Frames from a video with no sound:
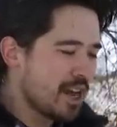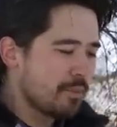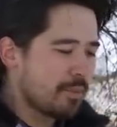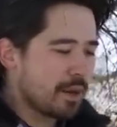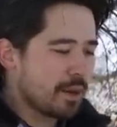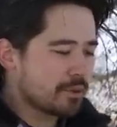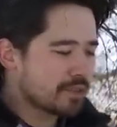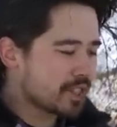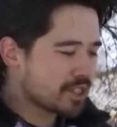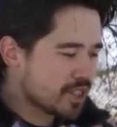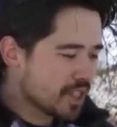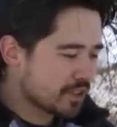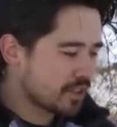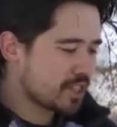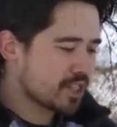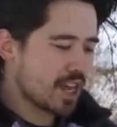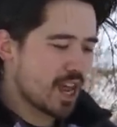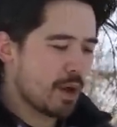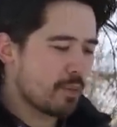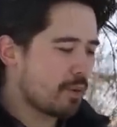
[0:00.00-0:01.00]
be able to set
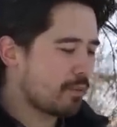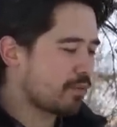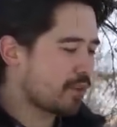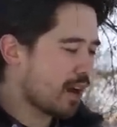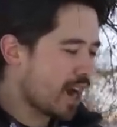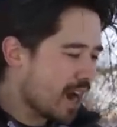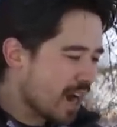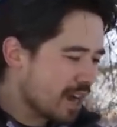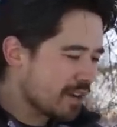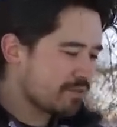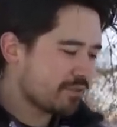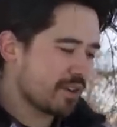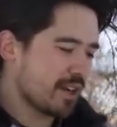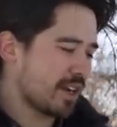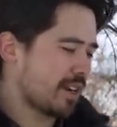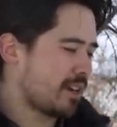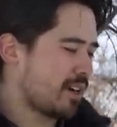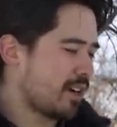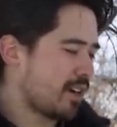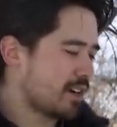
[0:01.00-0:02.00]
this camera for
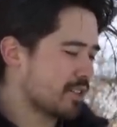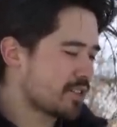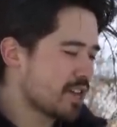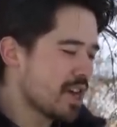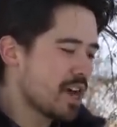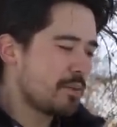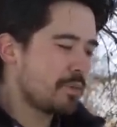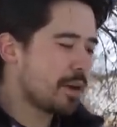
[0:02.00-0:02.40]
Eye-Fi cards,